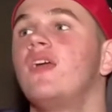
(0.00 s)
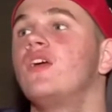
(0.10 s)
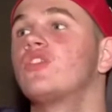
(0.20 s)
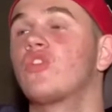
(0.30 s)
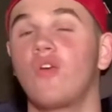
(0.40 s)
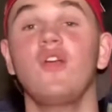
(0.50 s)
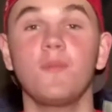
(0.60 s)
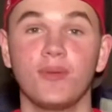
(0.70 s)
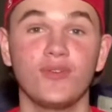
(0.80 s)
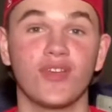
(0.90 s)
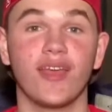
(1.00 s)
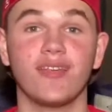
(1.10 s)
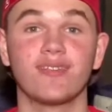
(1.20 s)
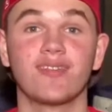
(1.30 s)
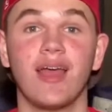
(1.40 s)
Toronto Blue
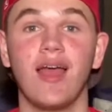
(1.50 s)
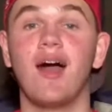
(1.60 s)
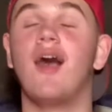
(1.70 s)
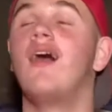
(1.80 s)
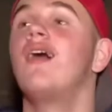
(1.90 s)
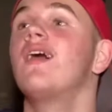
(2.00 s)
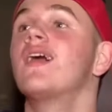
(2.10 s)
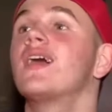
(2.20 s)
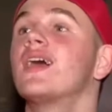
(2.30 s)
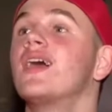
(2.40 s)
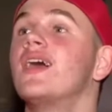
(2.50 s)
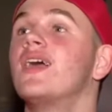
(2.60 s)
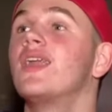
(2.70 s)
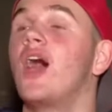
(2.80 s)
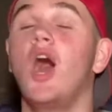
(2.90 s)
Jays are
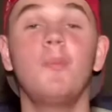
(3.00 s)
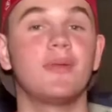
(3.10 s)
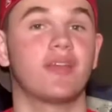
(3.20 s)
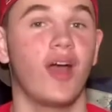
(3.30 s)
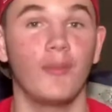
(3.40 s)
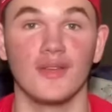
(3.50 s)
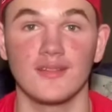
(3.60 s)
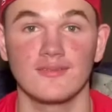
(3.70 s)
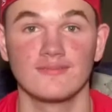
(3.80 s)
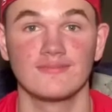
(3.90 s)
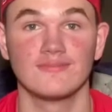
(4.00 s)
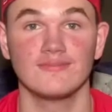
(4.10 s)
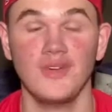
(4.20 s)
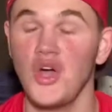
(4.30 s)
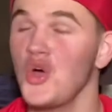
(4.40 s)
up and coming.
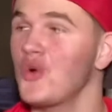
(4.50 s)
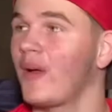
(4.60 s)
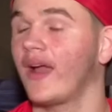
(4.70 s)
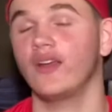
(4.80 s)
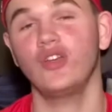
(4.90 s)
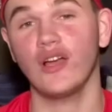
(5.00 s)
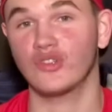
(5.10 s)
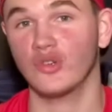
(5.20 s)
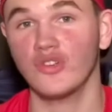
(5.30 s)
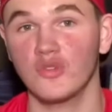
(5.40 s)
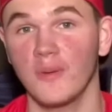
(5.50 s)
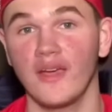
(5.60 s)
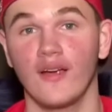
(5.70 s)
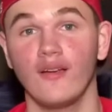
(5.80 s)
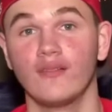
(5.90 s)
Oh my God. You got George
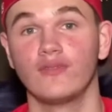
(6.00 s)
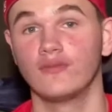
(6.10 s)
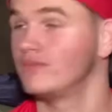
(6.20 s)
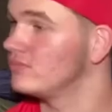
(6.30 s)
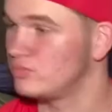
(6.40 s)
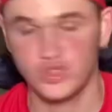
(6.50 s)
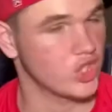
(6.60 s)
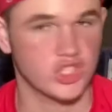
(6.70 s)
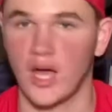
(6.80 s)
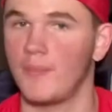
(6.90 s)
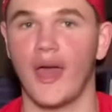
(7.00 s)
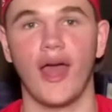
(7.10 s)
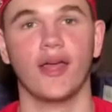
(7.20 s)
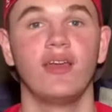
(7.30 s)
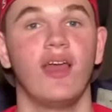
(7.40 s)
Springer, just got
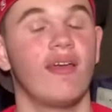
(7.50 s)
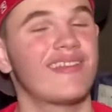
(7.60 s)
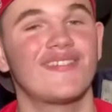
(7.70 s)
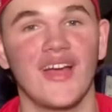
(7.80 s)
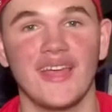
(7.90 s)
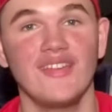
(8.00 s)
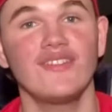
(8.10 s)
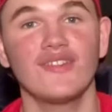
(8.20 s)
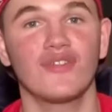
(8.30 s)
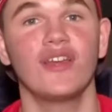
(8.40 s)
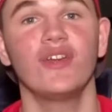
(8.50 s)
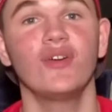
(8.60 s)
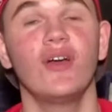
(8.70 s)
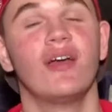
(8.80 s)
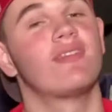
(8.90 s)
back. They've got Hyun-Jin
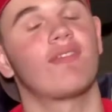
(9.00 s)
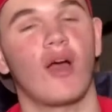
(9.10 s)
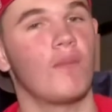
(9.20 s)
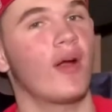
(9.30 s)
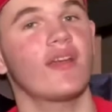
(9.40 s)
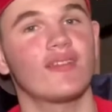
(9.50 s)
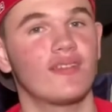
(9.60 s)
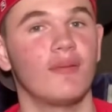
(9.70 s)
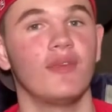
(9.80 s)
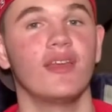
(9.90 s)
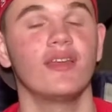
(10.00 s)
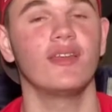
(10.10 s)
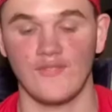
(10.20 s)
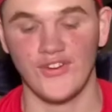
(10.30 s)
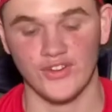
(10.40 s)
Ryu. They've got Marcus Semien.
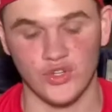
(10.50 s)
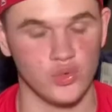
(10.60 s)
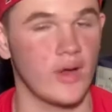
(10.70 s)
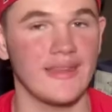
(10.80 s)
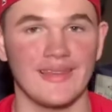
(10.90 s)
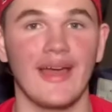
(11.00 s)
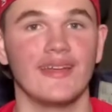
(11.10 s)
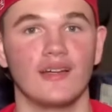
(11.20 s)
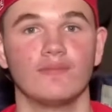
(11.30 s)
They've got a great lineup.